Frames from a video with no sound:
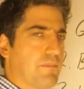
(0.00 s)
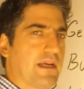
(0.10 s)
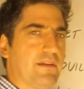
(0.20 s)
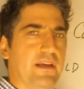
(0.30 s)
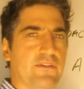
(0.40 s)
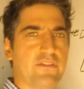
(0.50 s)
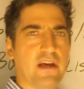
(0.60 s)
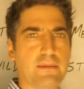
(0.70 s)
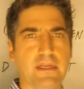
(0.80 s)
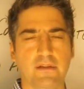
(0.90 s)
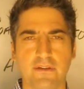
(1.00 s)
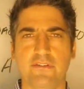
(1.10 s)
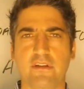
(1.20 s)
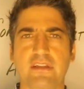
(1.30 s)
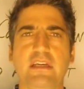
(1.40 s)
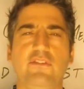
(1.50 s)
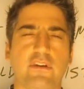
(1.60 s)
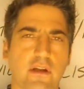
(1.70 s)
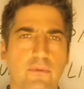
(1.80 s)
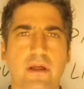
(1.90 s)
By list, I mean a list of leads.
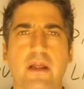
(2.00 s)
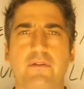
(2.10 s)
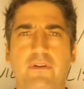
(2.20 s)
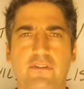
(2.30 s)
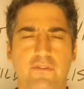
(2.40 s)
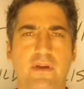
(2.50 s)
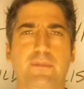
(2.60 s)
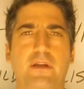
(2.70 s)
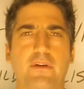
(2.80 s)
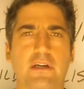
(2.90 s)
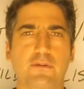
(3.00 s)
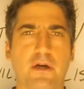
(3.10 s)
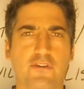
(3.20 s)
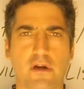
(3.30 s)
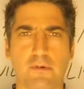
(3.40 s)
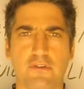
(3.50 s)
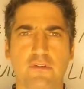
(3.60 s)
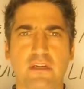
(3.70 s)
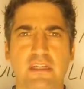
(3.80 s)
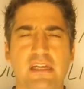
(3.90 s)
You're going to run out of friends and family to talk to about your
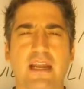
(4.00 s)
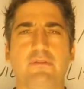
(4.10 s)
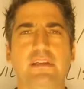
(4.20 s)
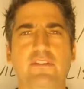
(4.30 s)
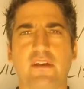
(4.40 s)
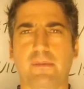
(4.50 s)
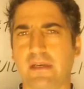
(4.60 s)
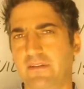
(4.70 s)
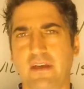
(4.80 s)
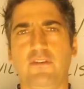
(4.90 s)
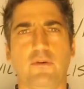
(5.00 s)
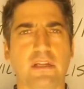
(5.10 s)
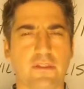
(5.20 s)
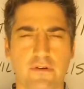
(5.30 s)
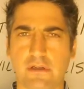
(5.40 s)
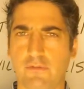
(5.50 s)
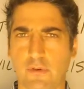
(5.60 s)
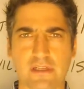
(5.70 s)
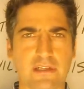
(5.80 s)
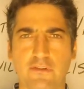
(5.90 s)
opportunity. You've got to have leads coming in 10, 20, 30,
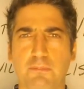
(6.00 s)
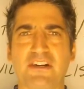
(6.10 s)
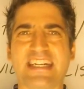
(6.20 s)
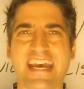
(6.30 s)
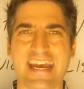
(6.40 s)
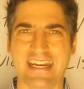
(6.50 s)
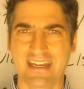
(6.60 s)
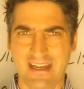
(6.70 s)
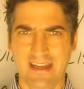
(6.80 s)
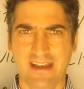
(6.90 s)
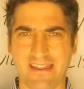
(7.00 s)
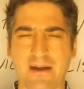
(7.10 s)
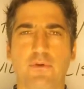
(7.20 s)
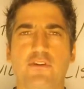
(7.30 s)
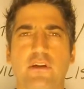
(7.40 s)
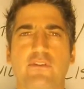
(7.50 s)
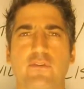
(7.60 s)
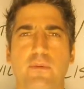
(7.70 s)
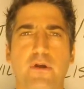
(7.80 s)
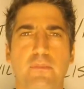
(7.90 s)
40 leads per day. That would
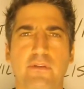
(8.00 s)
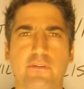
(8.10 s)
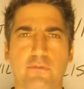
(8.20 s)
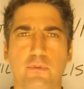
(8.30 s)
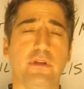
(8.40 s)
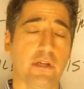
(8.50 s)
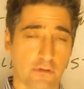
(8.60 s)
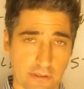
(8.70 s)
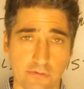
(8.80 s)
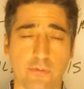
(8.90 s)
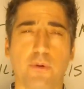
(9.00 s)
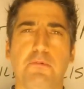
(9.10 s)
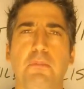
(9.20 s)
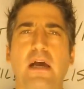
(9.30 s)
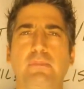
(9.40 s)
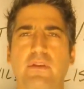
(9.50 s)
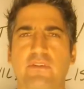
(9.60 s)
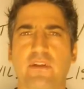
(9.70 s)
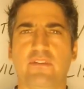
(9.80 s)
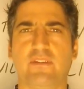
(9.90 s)
transform your business, wouldn't it? Transformed my
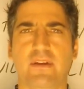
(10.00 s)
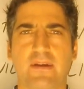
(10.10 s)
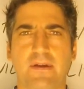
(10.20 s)
business.